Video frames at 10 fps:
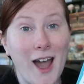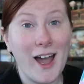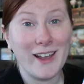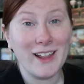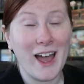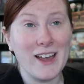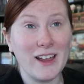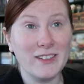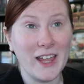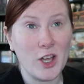I
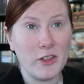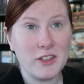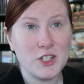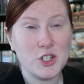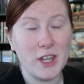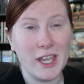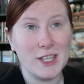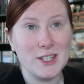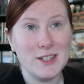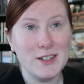like all this like